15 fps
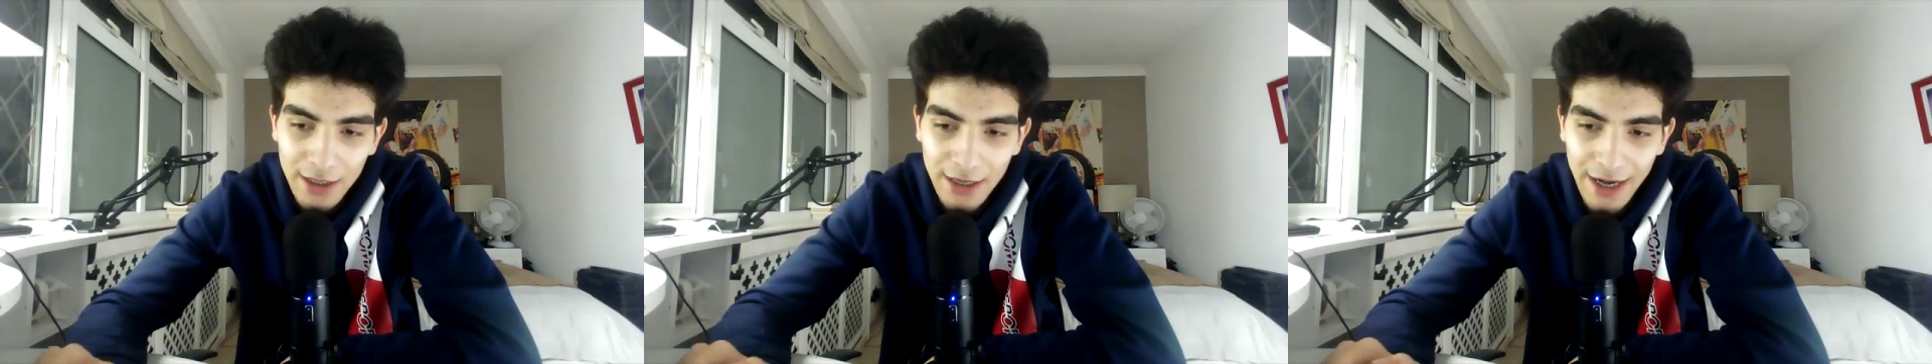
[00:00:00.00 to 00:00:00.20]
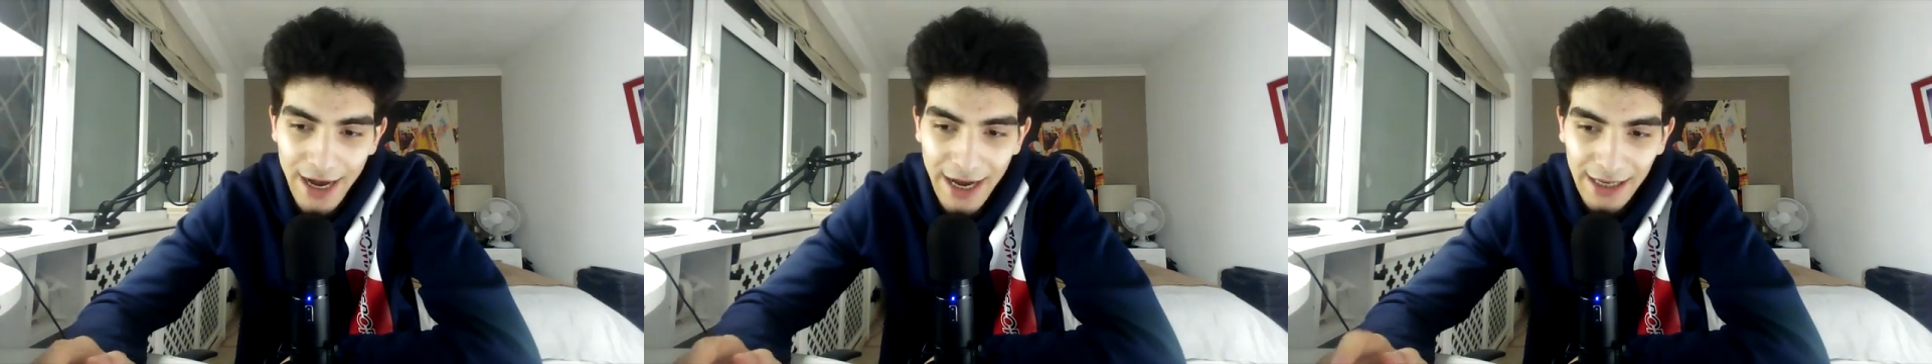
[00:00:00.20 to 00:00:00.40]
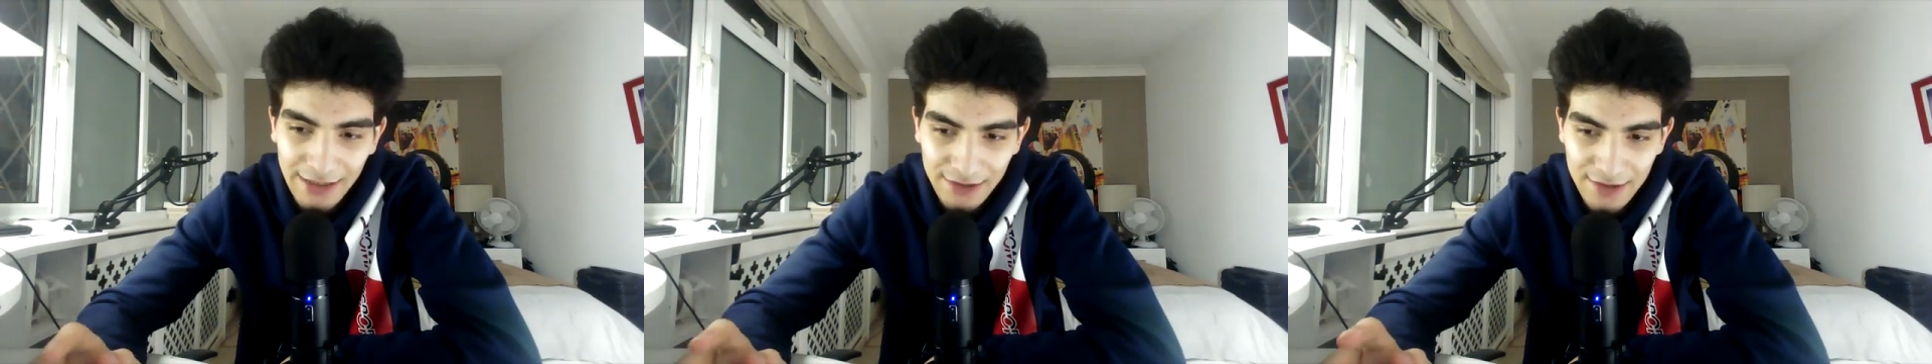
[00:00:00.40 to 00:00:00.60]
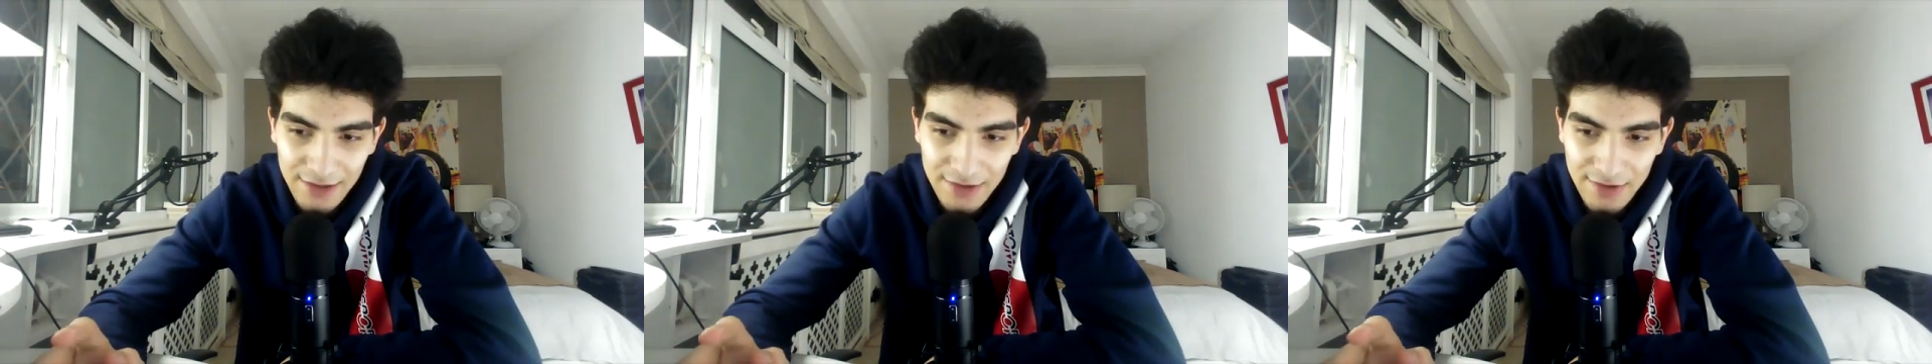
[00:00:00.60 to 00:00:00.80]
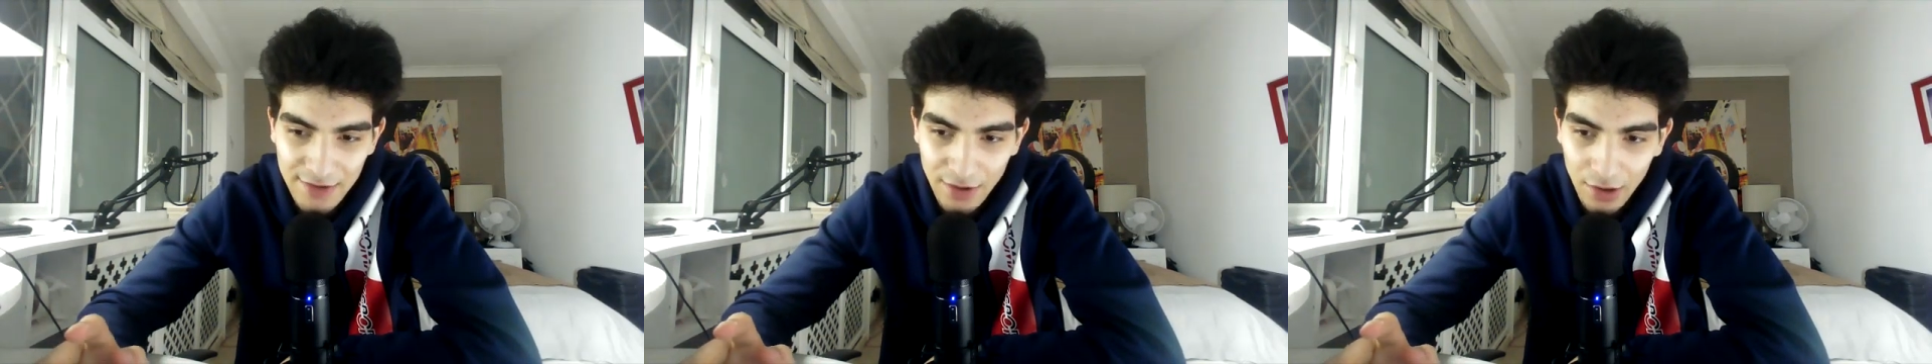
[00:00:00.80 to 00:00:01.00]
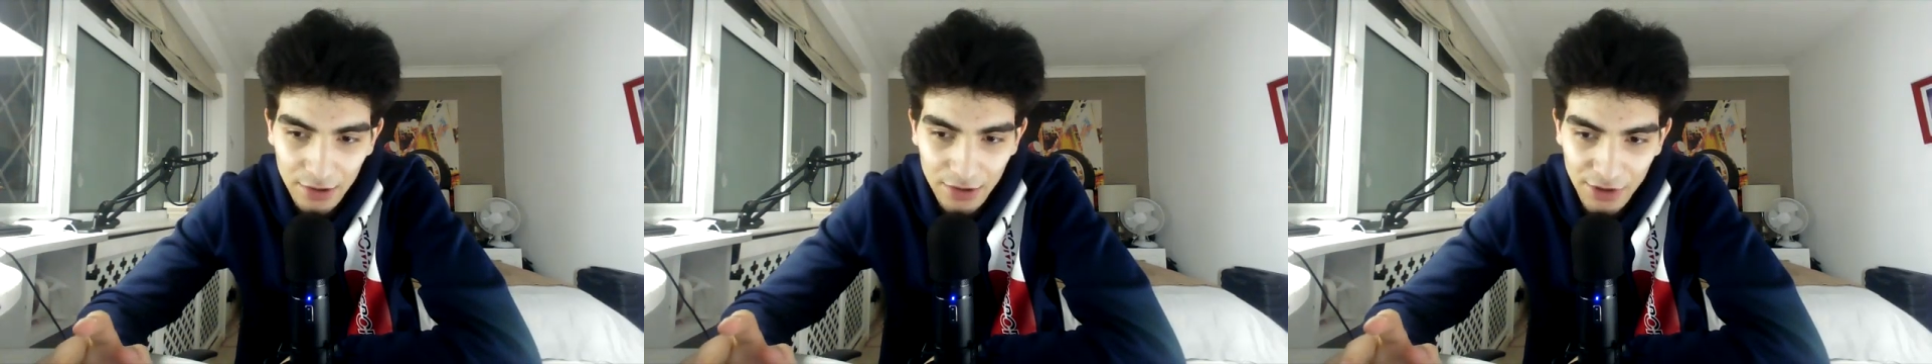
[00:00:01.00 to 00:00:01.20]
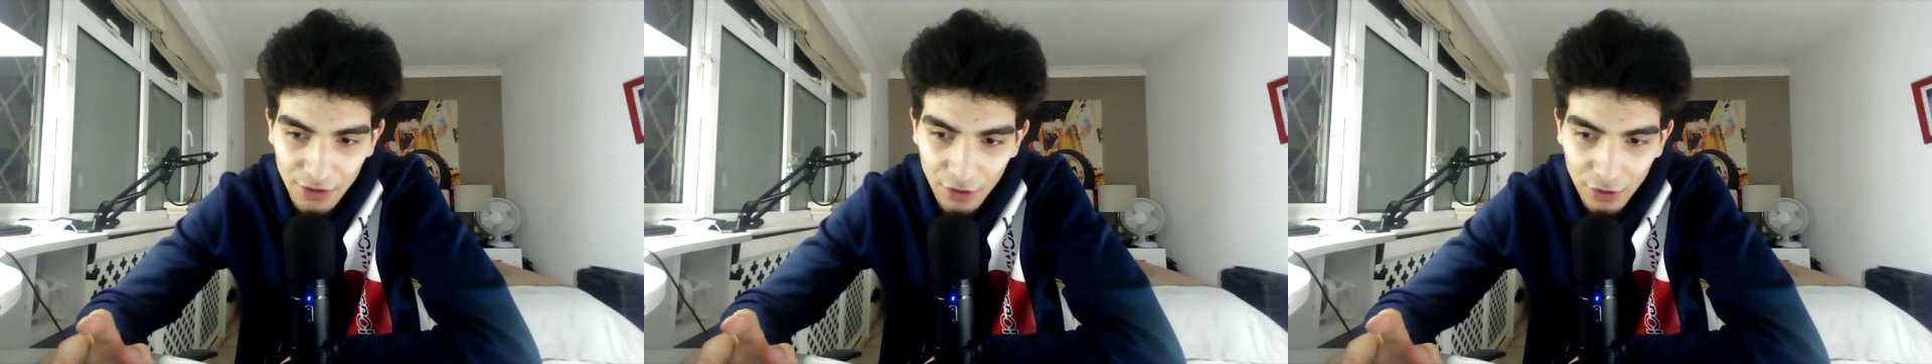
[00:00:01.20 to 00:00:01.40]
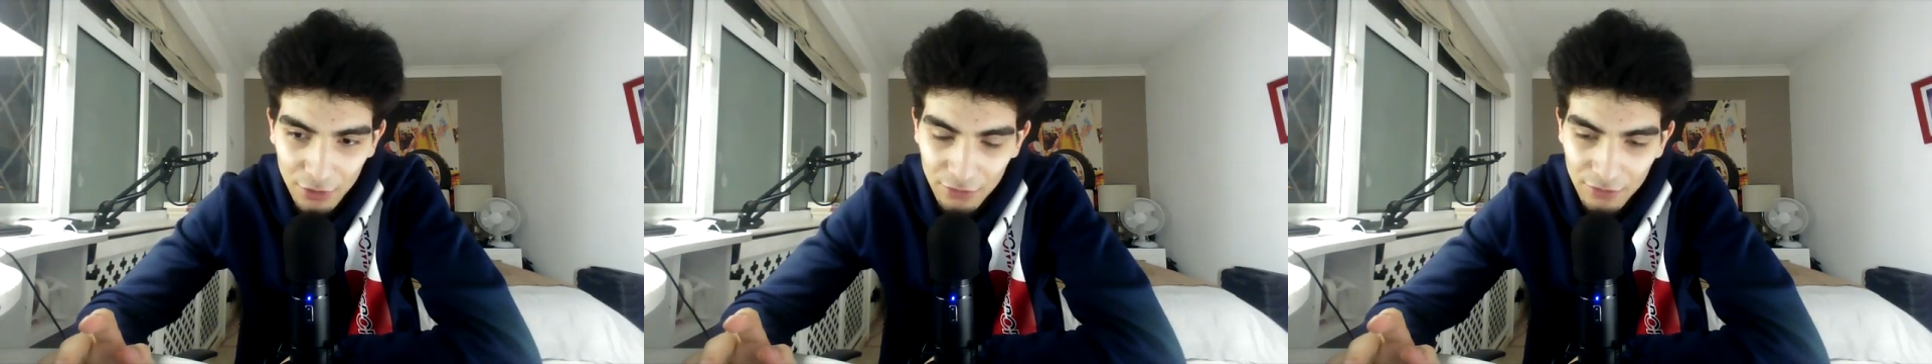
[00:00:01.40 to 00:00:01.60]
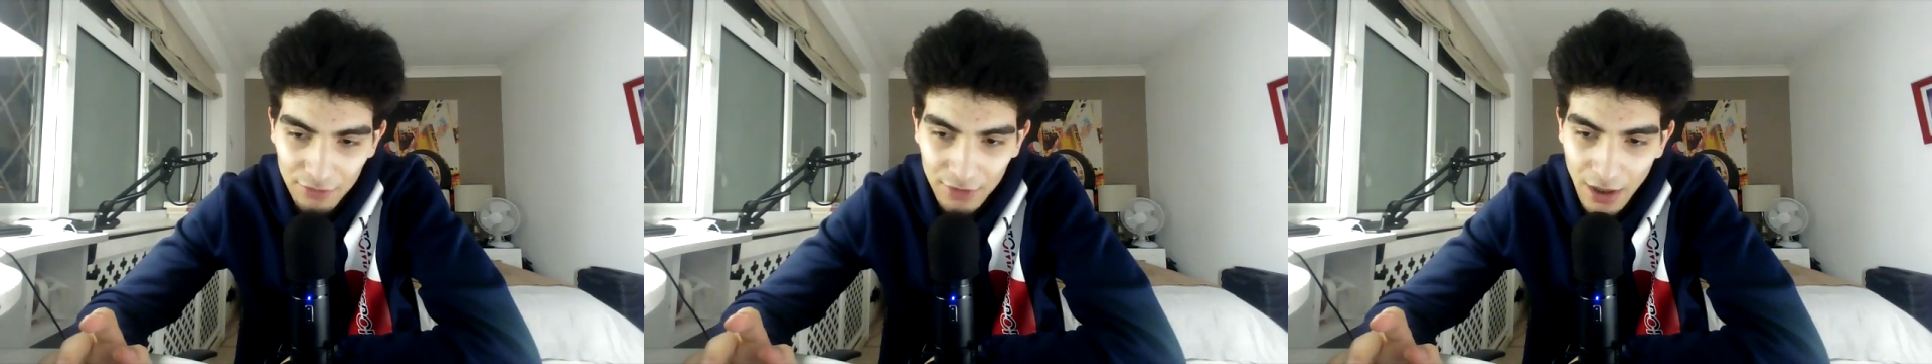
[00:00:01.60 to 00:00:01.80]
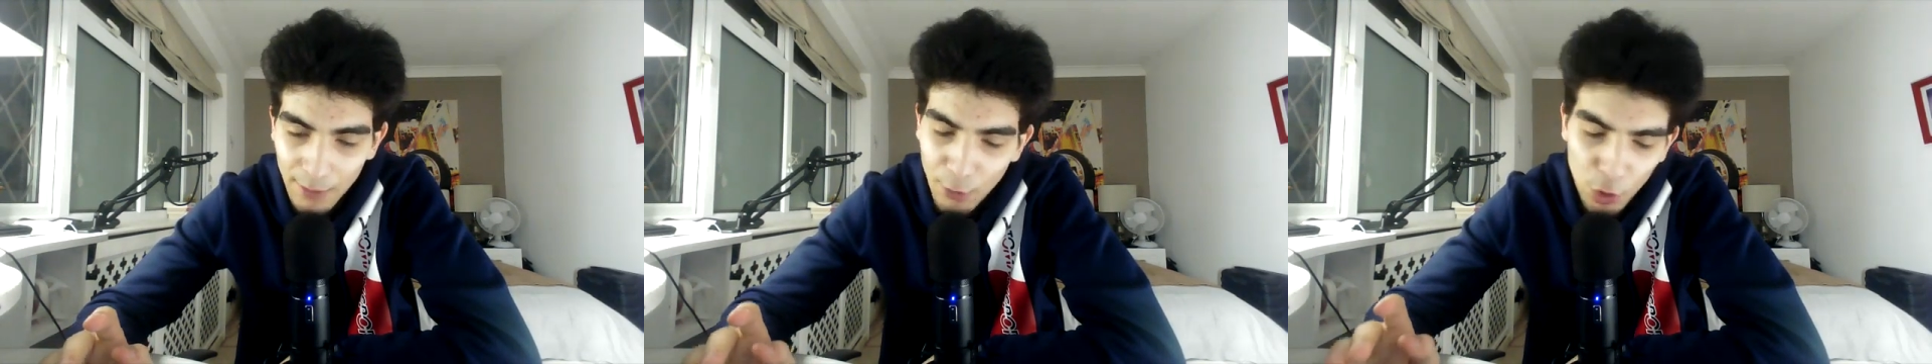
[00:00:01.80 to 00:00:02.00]
and start, I'm
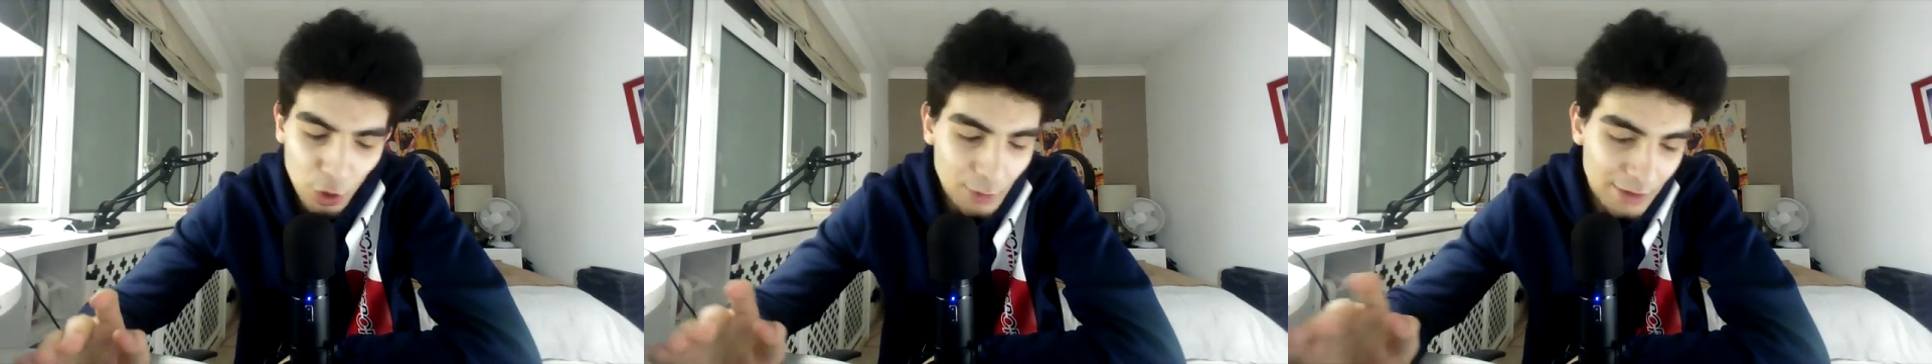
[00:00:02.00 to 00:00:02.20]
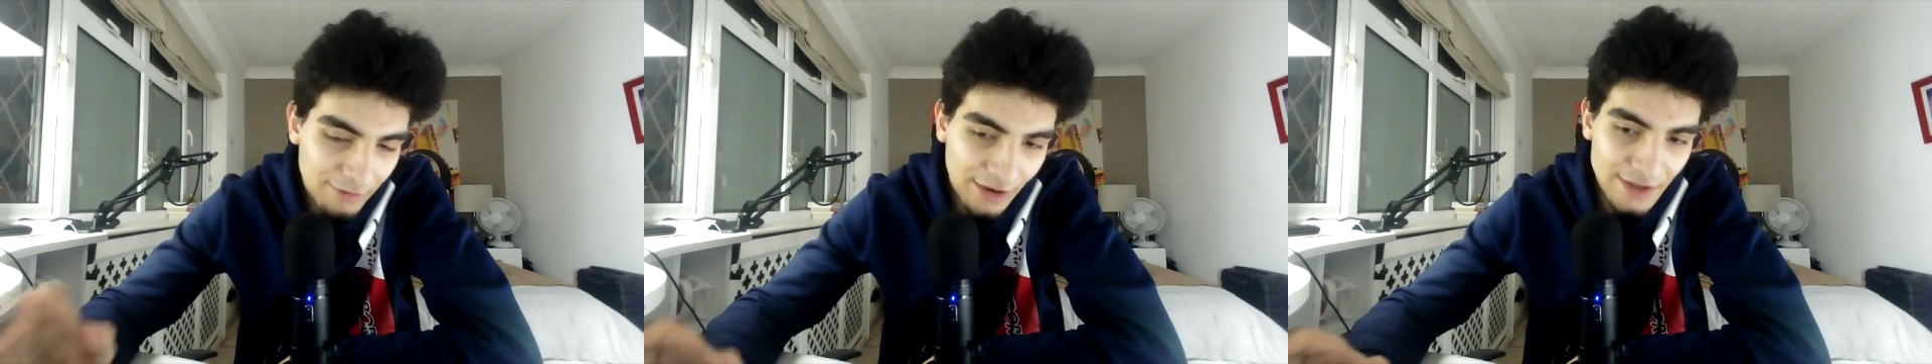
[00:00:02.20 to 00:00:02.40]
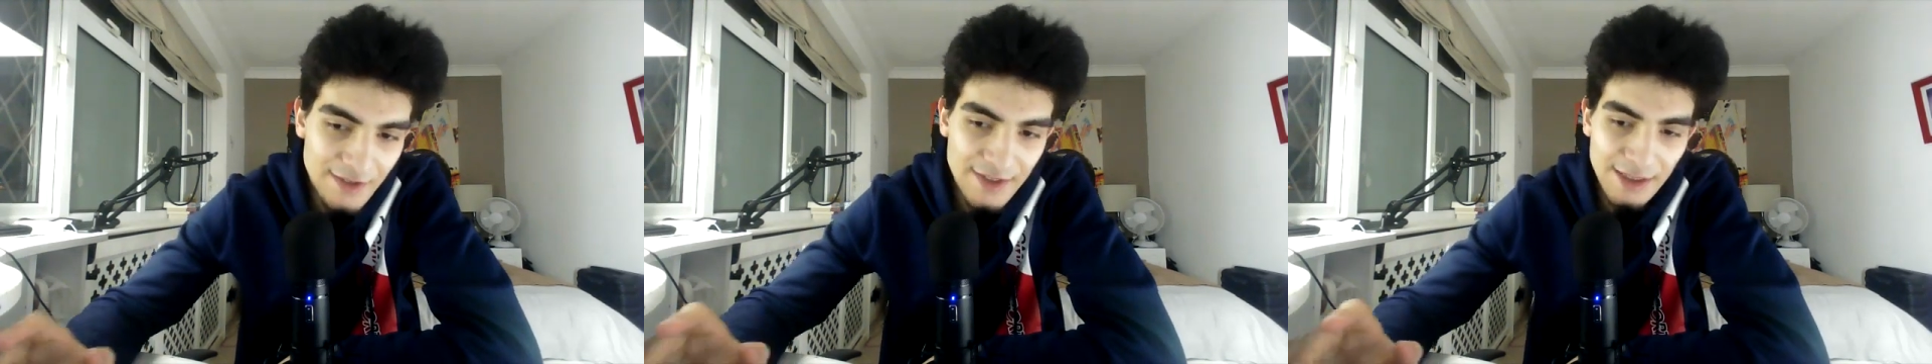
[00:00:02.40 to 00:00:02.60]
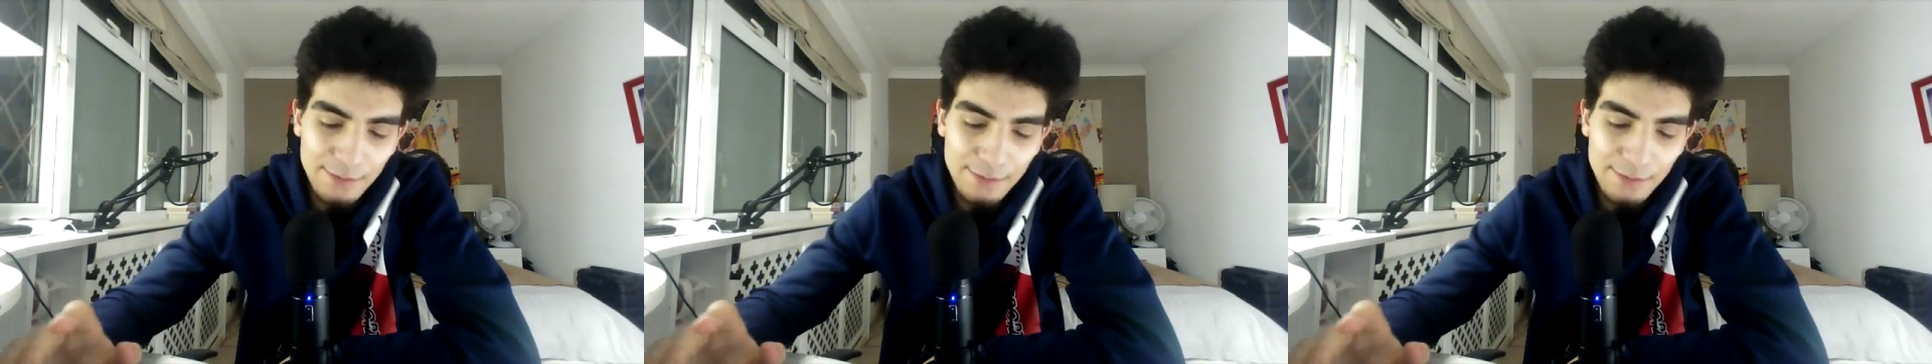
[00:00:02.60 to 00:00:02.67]
not going to be ranting,